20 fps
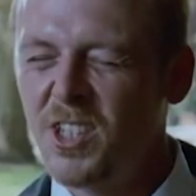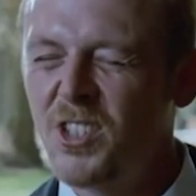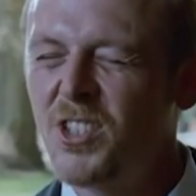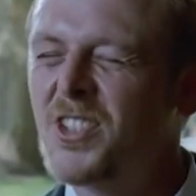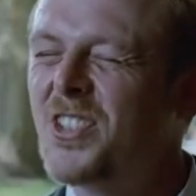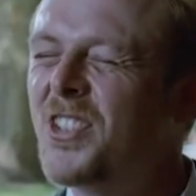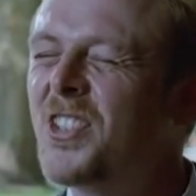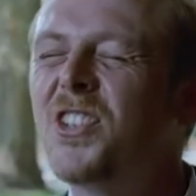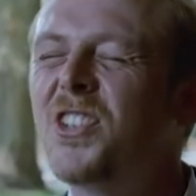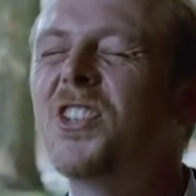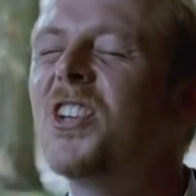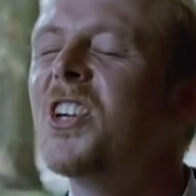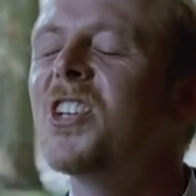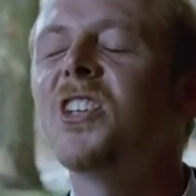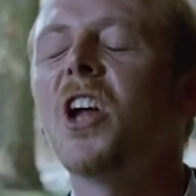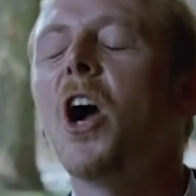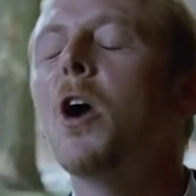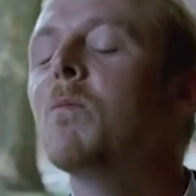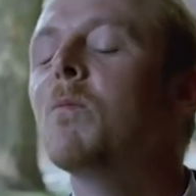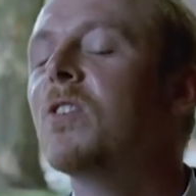visits Babe
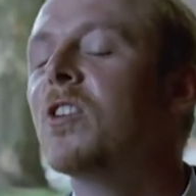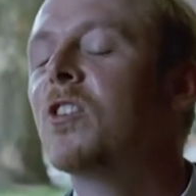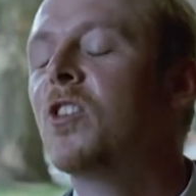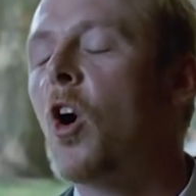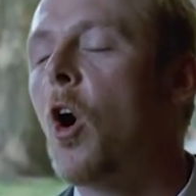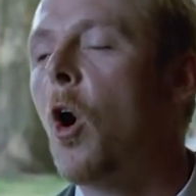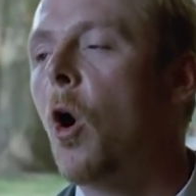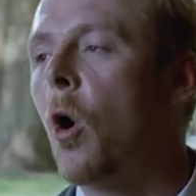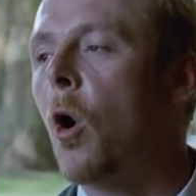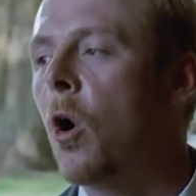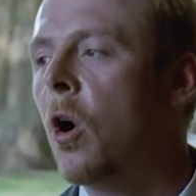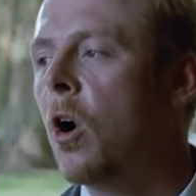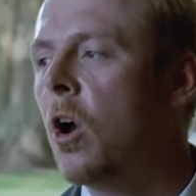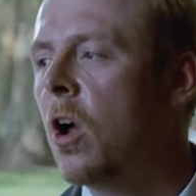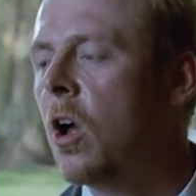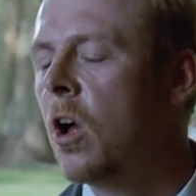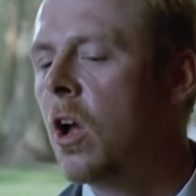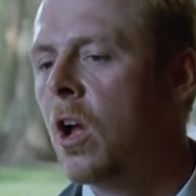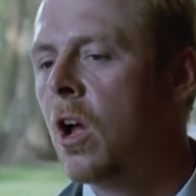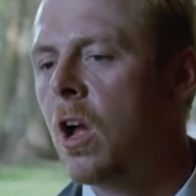at her apartment,
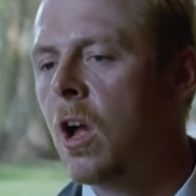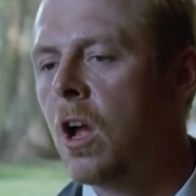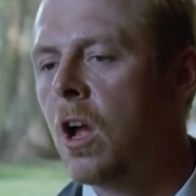but they get